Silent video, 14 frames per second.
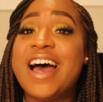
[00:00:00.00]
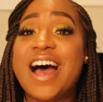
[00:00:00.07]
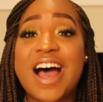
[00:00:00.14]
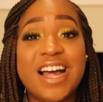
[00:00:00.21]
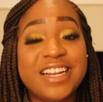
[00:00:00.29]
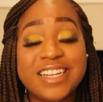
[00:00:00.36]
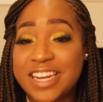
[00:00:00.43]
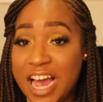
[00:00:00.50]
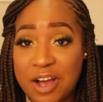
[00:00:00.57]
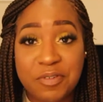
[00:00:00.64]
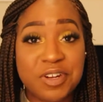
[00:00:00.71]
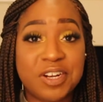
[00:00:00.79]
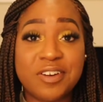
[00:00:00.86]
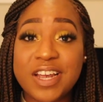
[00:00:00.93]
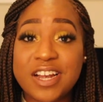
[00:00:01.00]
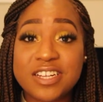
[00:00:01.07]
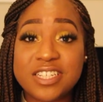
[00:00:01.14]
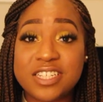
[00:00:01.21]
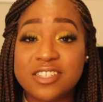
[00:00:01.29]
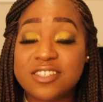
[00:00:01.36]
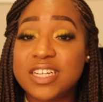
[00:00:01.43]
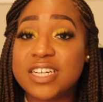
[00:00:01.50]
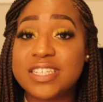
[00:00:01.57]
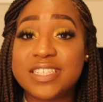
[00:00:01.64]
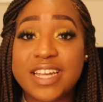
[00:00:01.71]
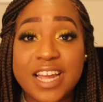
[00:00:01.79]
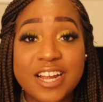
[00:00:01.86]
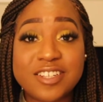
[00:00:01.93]
I did not want no Cancer,
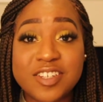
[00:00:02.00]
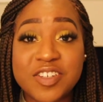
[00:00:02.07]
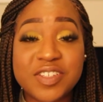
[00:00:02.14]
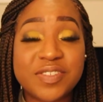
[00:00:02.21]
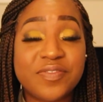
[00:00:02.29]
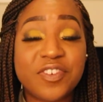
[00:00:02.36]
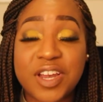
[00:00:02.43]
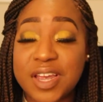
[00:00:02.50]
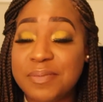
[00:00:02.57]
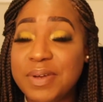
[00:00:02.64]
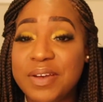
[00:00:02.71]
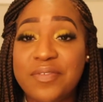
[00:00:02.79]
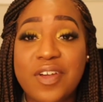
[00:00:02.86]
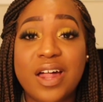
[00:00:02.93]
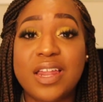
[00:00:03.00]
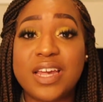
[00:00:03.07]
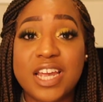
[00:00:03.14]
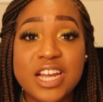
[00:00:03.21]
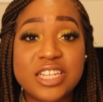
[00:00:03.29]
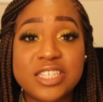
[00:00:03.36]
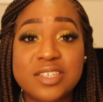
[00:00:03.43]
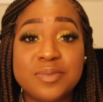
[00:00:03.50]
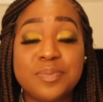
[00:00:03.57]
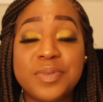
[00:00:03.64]
cause Cancers, forgive me if y'all are Cancer,